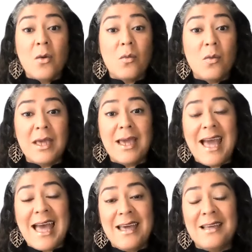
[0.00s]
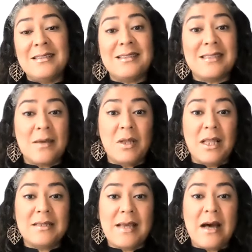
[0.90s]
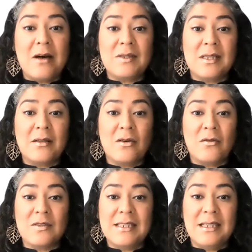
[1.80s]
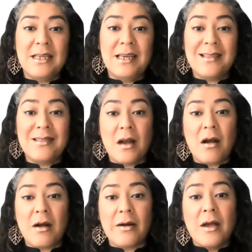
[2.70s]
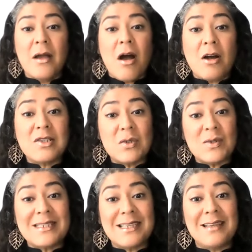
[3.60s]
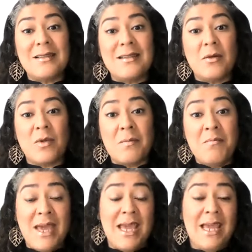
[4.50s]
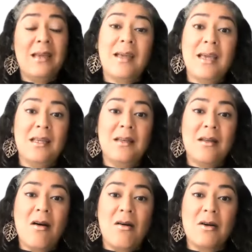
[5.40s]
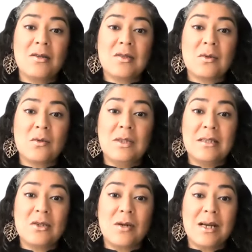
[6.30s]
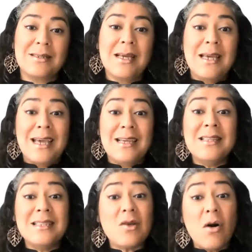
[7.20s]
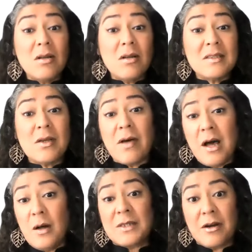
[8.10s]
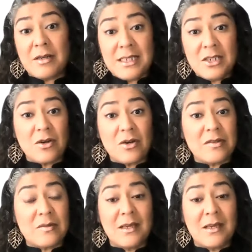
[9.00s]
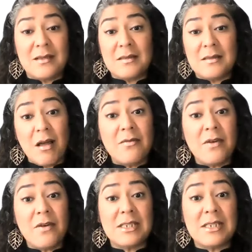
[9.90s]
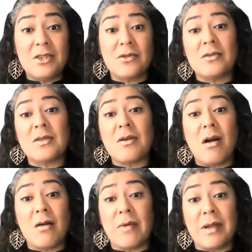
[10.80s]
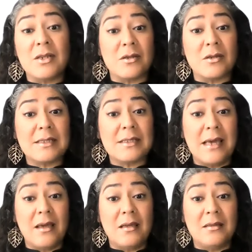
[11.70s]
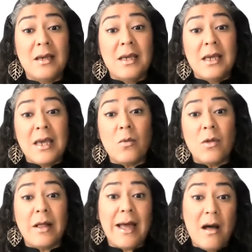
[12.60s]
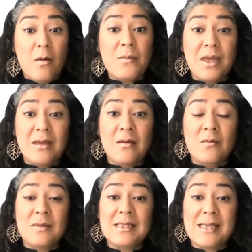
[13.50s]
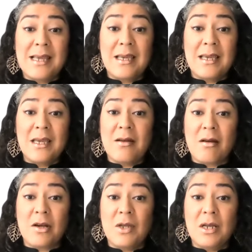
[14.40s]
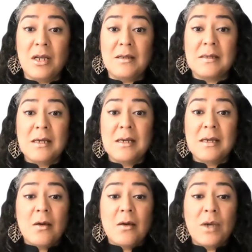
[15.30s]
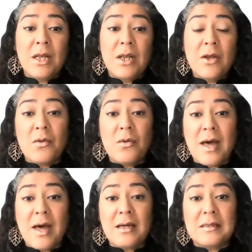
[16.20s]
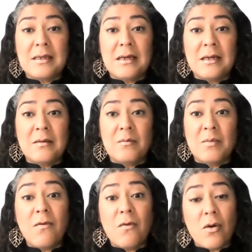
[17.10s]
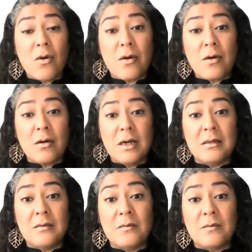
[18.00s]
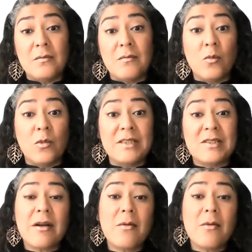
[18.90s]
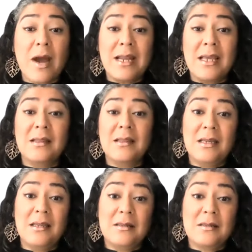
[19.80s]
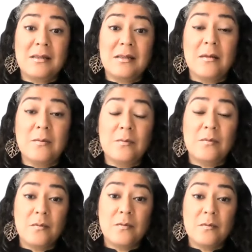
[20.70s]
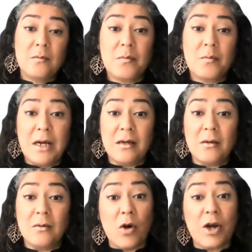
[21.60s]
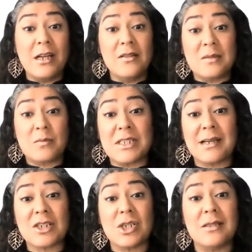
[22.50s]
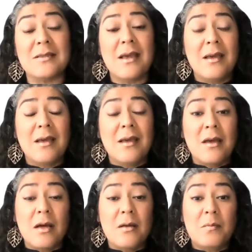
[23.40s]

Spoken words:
we can stabilize housing in Culver City and that our students can remain in our school district. And this also helps our teachers because a lot of our teachers are renters, and it will help them stay in our communities. We know that before we started writing these, working on these protections, uh,